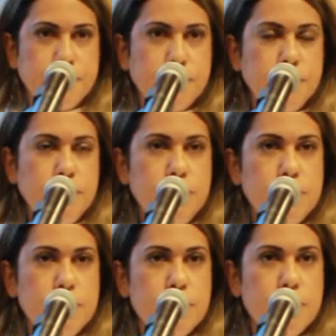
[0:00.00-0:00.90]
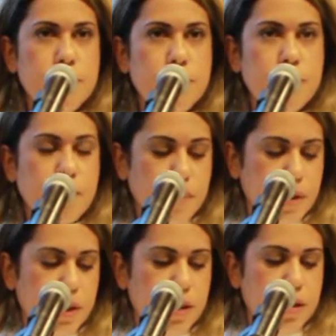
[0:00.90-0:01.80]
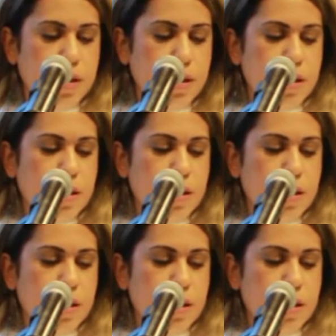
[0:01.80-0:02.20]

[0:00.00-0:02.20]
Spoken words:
[no speech]